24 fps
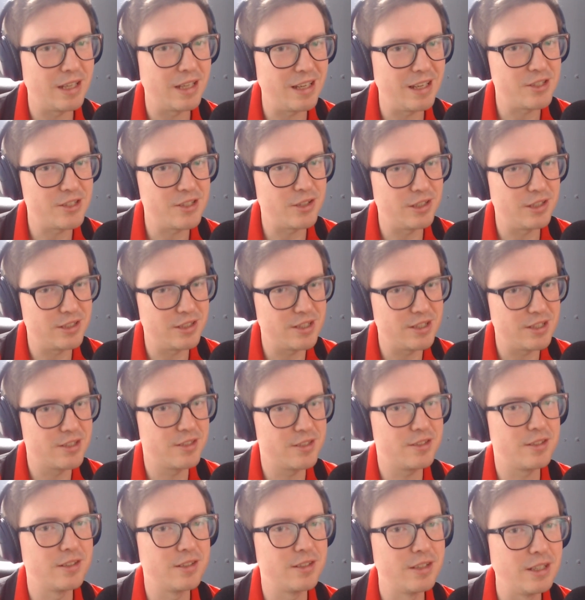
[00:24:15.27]
It actually
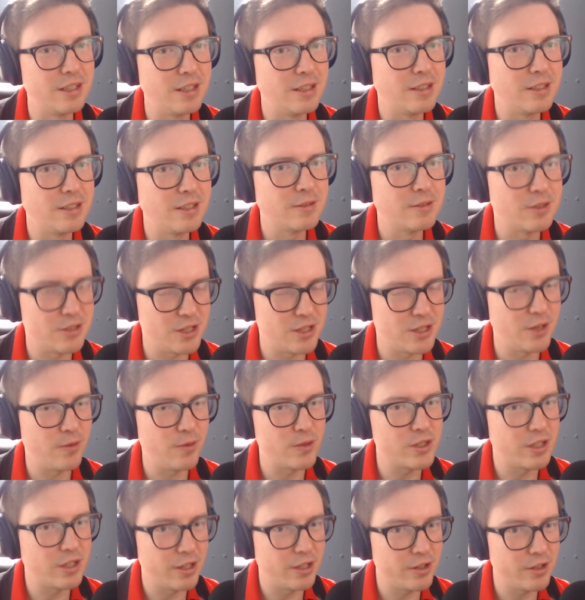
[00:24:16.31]
exists to
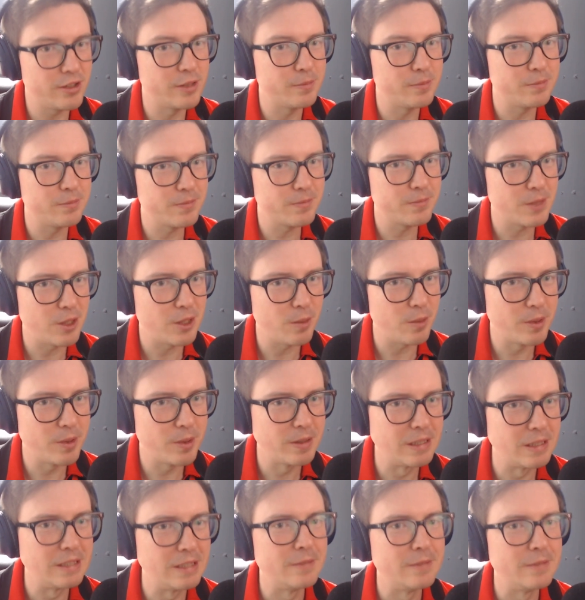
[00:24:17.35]
service another
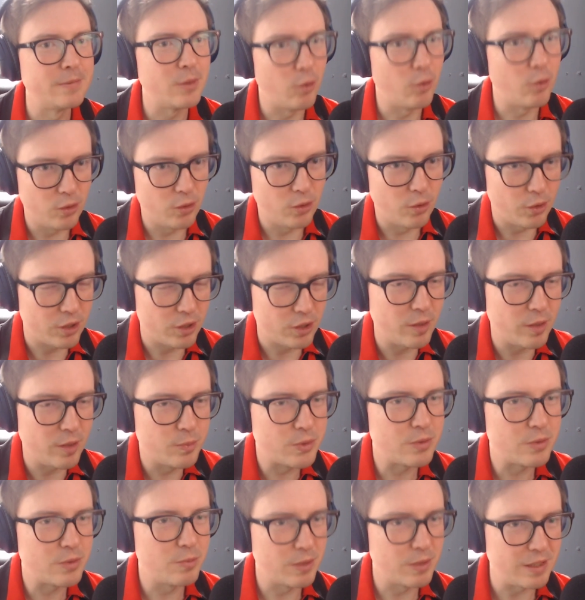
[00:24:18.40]
club or
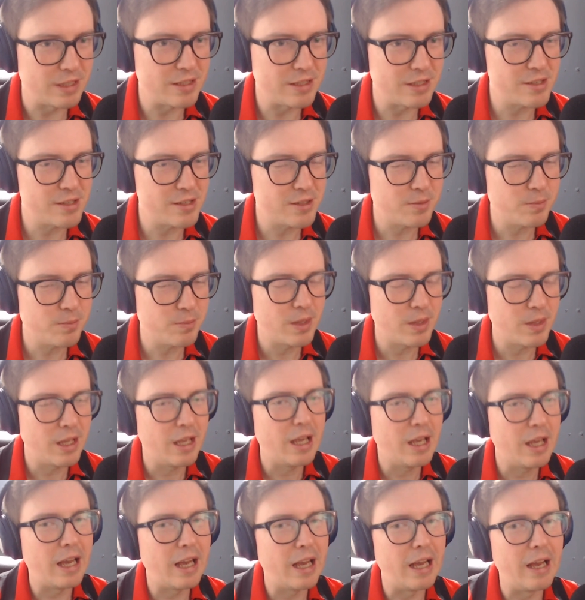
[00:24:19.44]
clubs within a system,
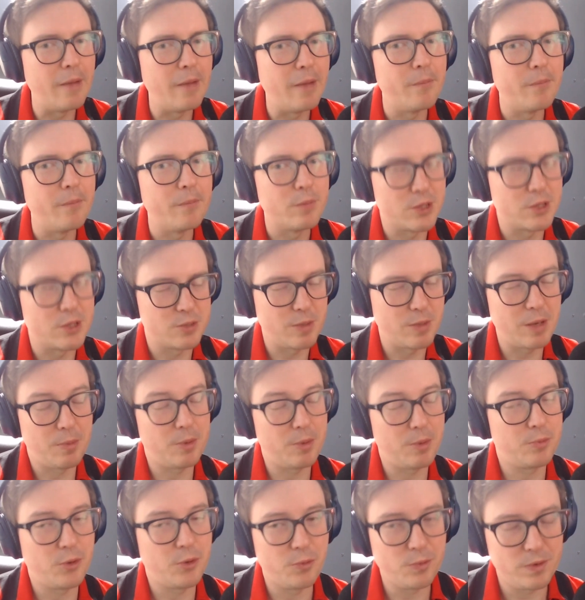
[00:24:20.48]
which is my
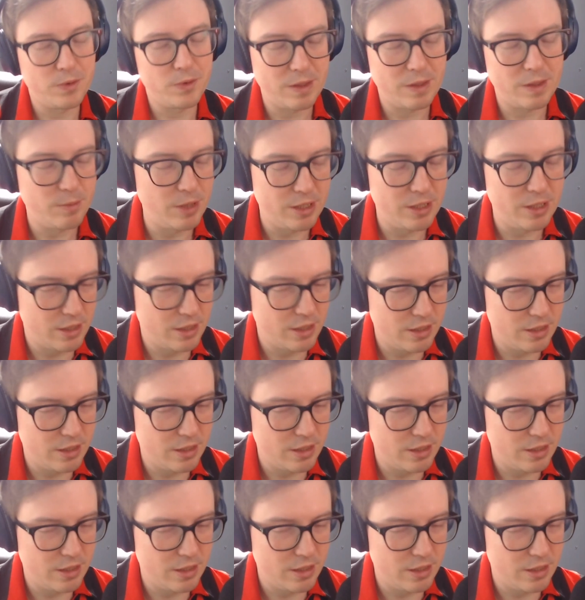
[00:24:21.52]
big problem with it.